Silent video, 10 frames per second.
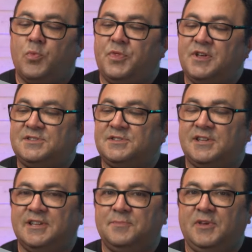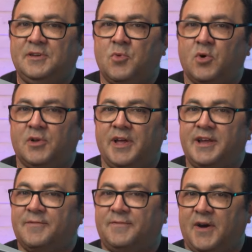This is going to be more
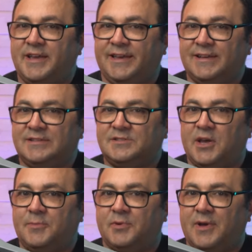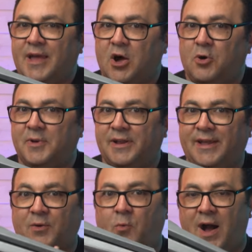like a Viking type helmet.
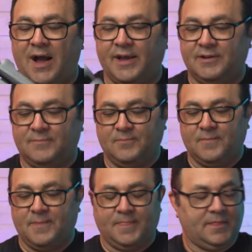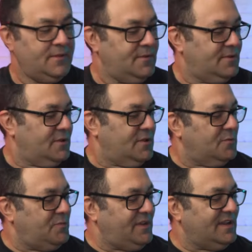And why?
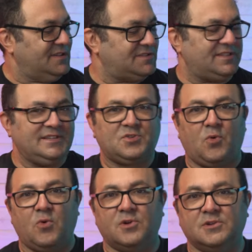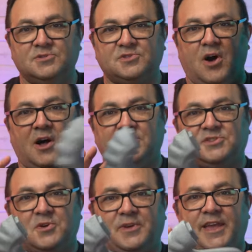Because these horns
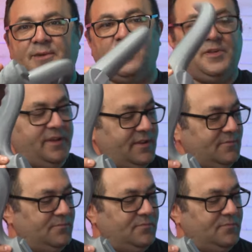also came with it.